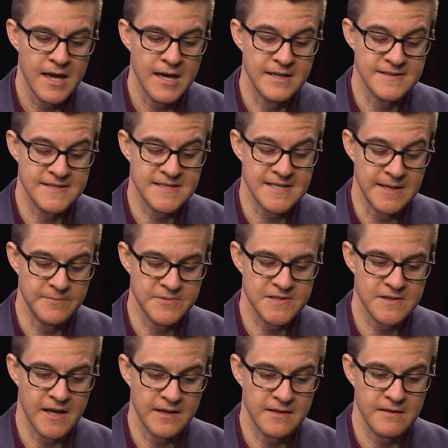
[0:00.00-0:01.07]
it seems
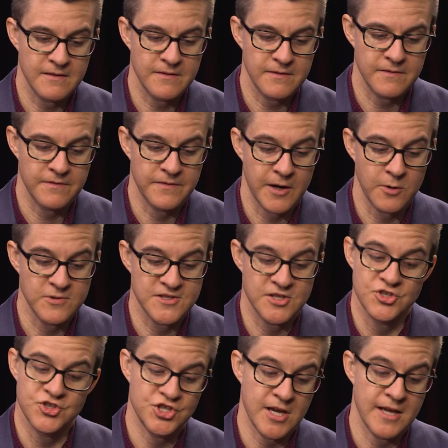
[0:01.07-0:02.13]
like there was a
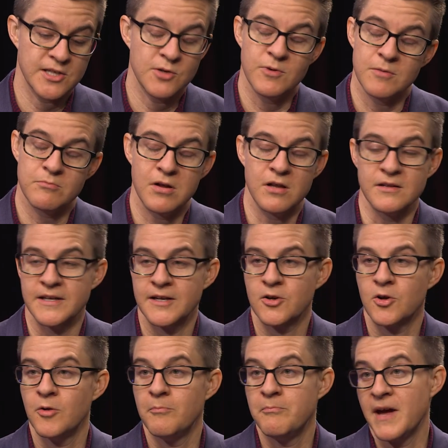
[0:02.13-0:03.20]
genuine
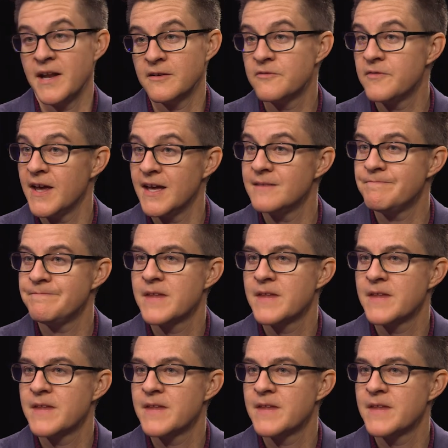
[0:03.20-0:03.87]
political benefit